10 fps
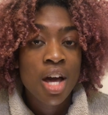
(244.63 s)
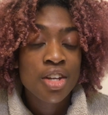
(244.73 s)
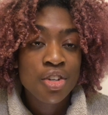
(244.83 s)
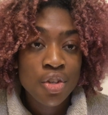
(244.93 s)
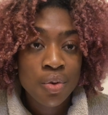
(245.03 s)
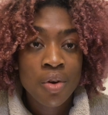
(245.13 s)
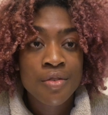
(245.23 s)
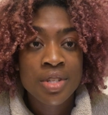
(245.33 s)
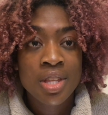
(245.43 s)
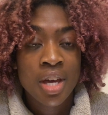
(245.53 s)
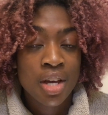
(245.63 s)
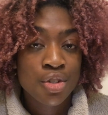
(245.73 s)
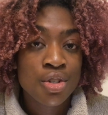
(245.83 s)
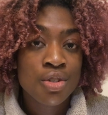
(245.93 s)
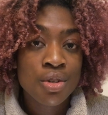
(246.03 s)
I knew obviously that
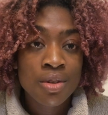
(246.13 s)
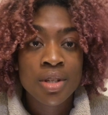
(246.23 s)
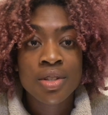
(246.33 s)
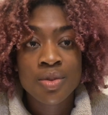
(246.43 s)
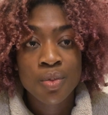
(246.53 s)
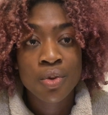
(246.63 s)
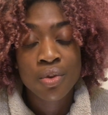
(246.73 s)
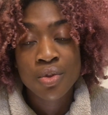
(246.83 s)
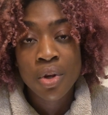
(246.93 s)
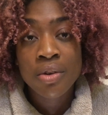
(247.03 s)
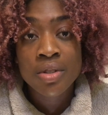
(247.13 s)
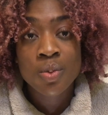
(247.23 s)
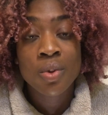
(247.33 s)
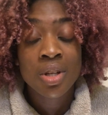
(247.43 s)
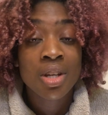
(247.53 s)
as you do things more, your
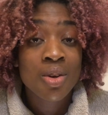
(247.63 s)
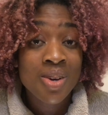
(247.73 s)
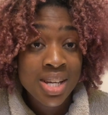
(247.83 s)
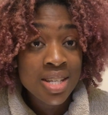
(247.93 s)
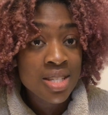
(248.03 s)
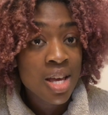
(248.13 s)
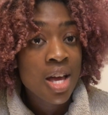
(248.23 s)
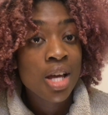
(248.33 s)
tolerance will increase.